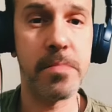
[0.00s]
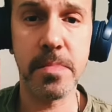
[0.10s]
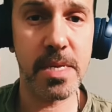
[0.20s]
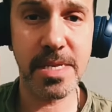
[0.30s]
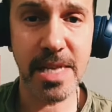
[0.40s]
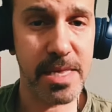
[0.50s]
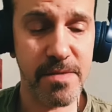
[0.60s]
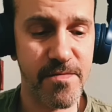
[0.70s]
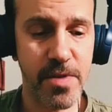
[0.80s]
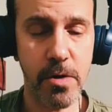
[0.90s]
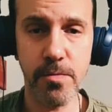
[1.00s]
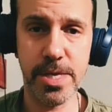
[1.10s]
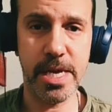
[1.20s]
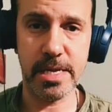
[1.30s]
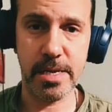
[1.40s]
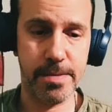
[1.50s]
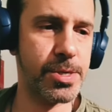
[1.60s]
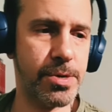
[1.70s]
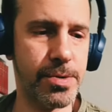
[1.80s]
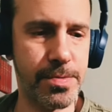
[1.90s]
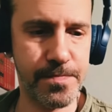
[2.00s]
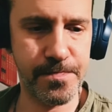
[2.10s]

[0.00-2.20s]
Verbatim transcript: There's nothing wrong with it. So